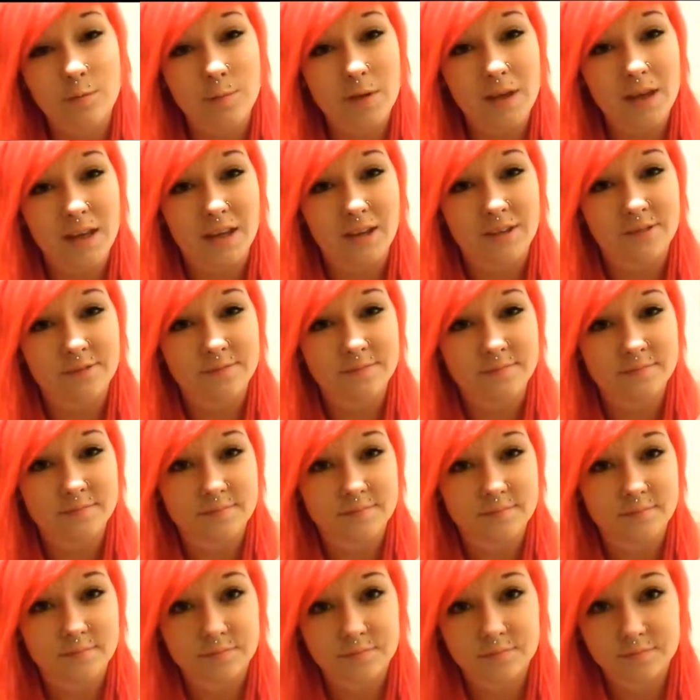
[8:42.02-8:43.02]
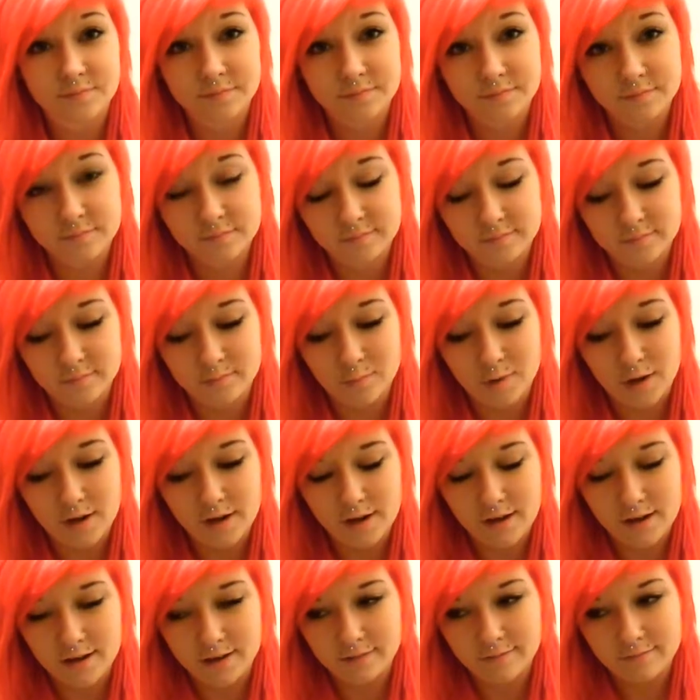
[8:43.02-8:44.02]
with me. Why
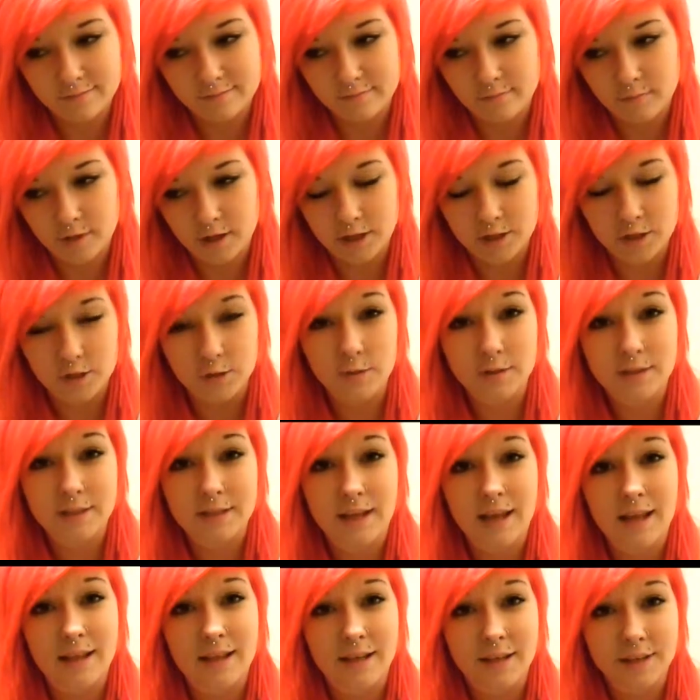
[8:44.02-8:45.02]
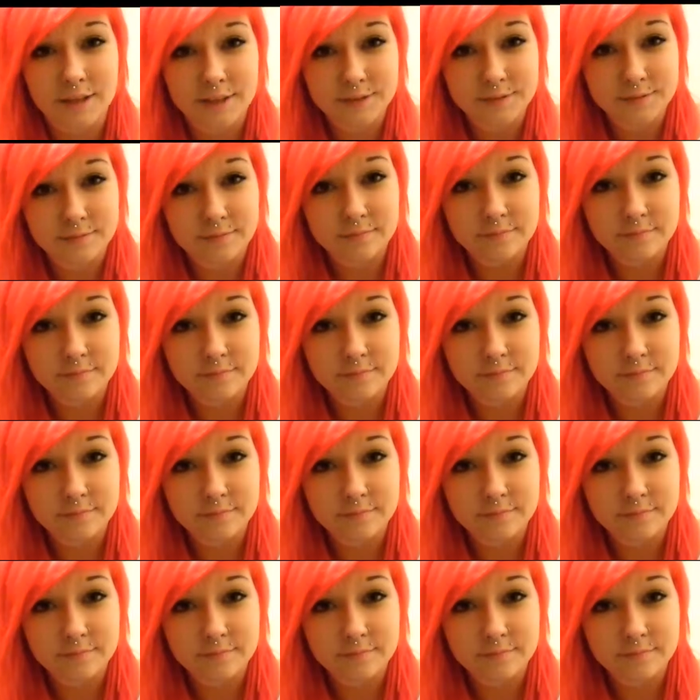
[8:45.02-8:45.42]
not? We can do it together.